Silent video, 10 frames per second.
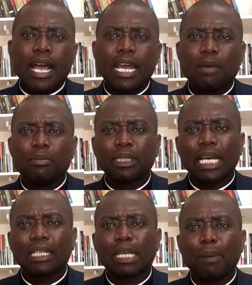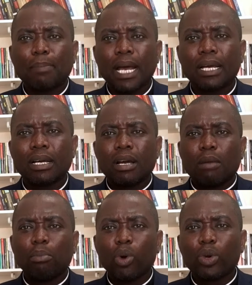na me bisa ne se papa
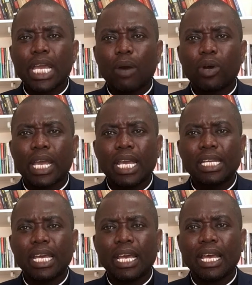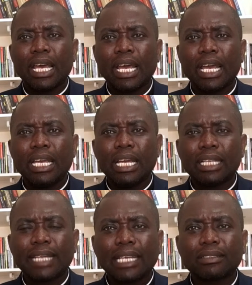book ya wo kan de
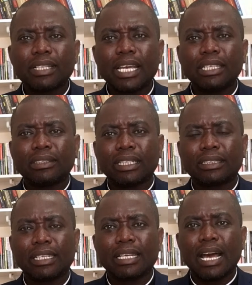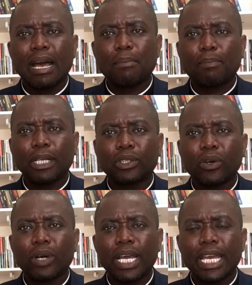e title no ye interested na me
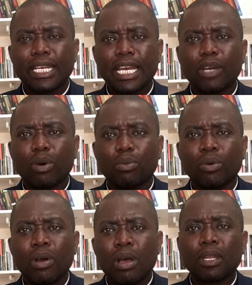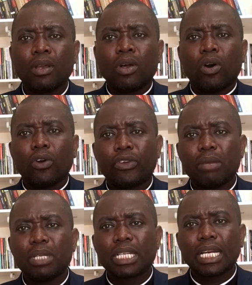pacho e ye de na wo mu. O
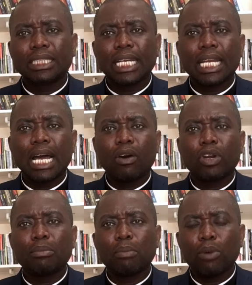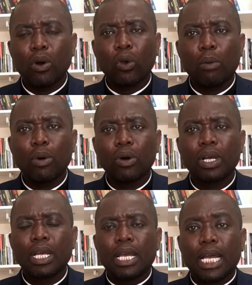twen me gina nche na one me bon komo.
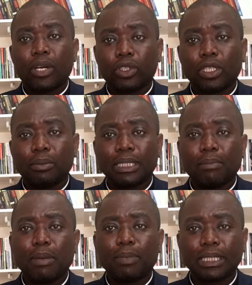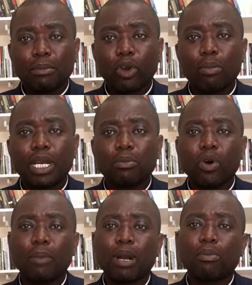E no che me se me pesa me come nimu
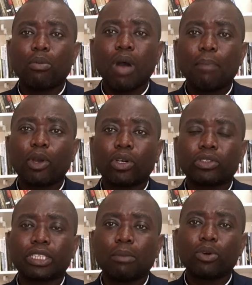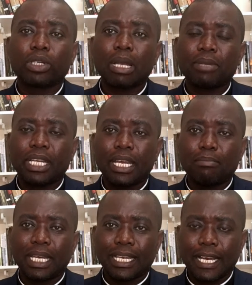o abrabo mu a. Me koto sa book no am nye den
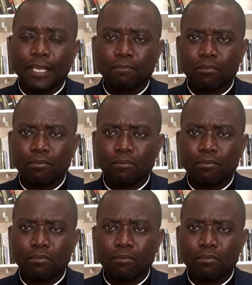me kan.